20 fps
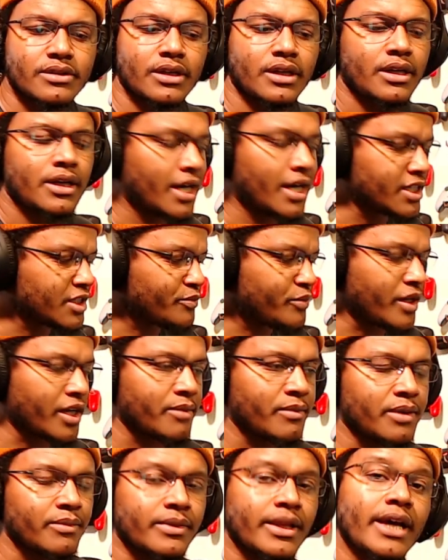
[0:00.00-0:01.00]
I'll just pick them
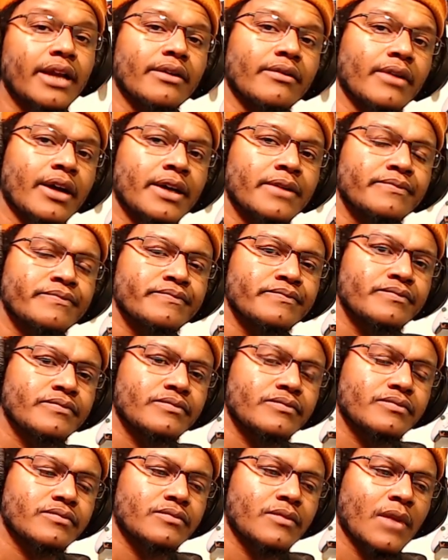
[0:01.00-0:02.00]
up later, right?
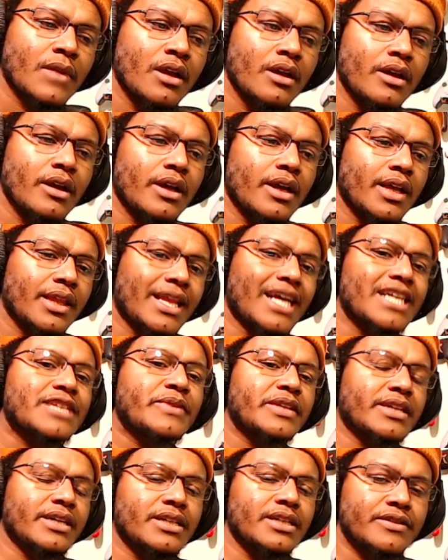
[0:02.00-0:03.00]
That's
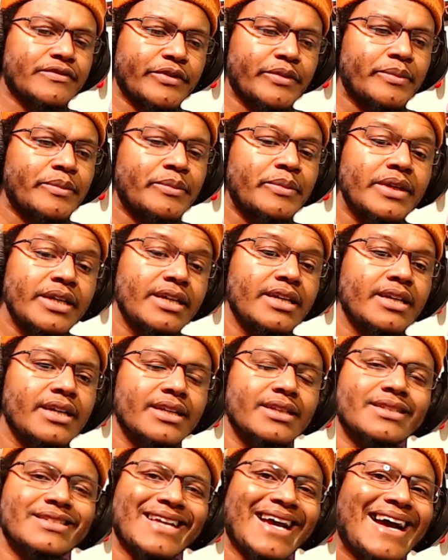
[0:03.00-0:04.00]
because for me,
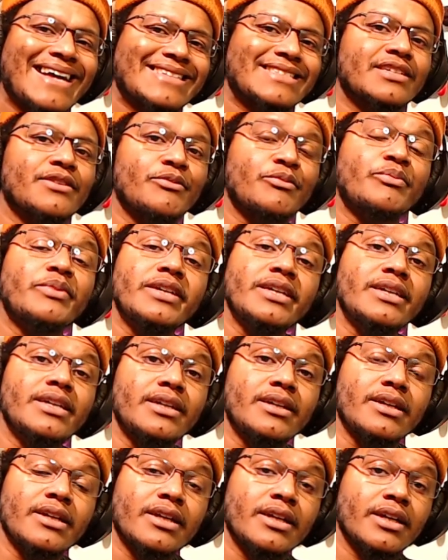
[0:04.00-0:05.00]
it's got to
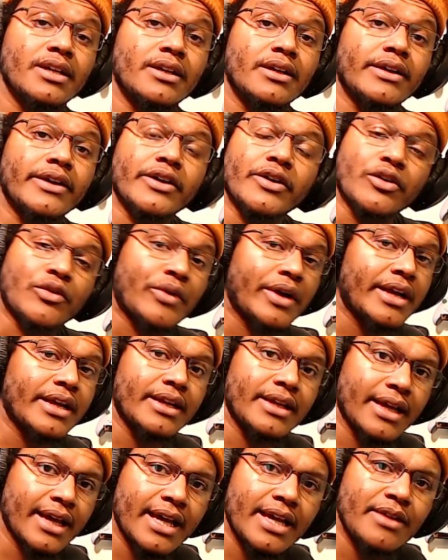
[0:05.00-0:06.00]
be great
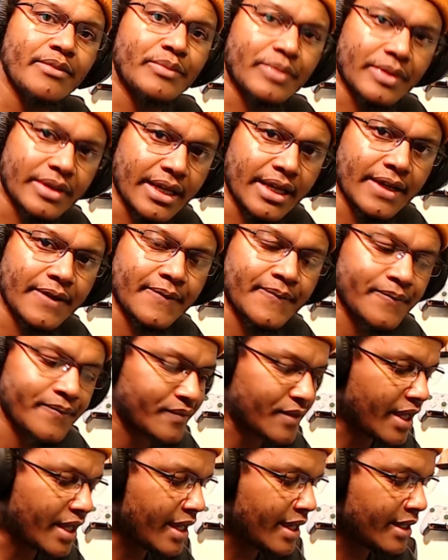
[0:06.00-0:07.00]
gameplay.
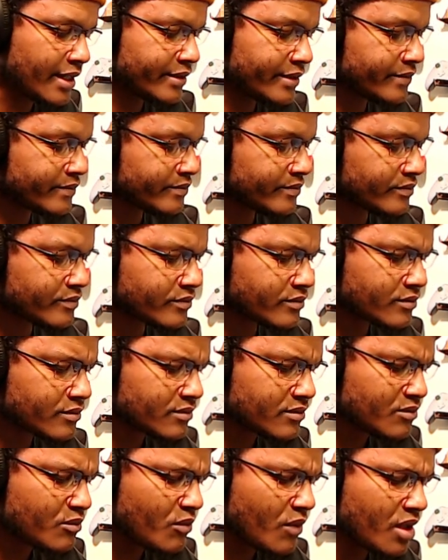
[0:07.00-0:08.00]
And
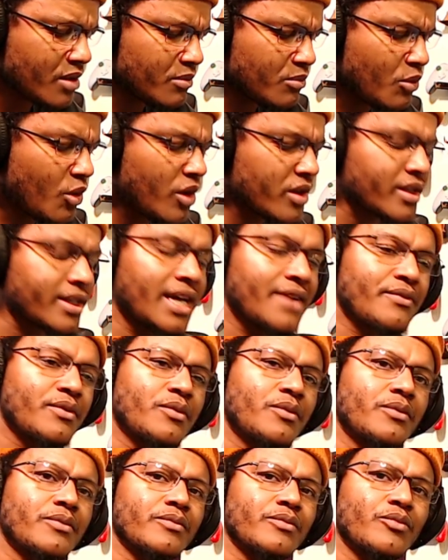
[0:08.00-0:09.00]
more than
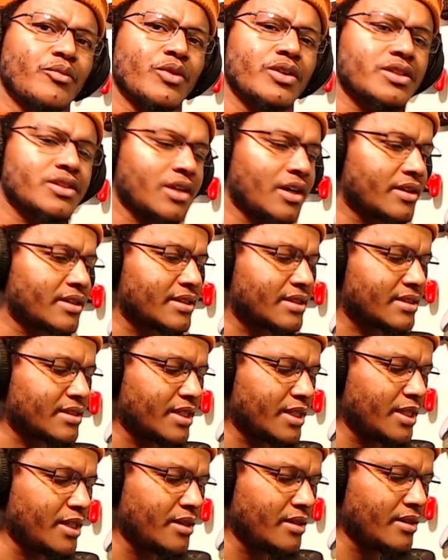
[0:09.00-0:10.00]
ever, we're starting to
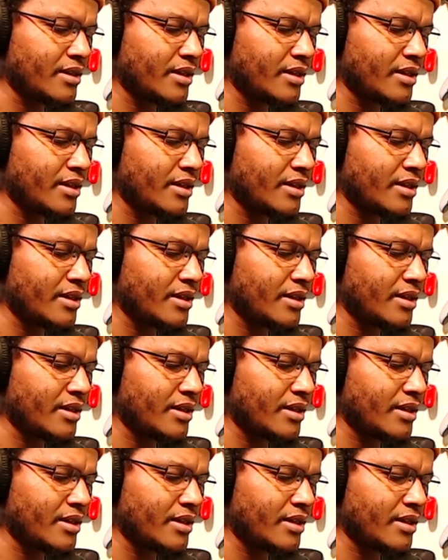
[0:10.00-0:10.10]
see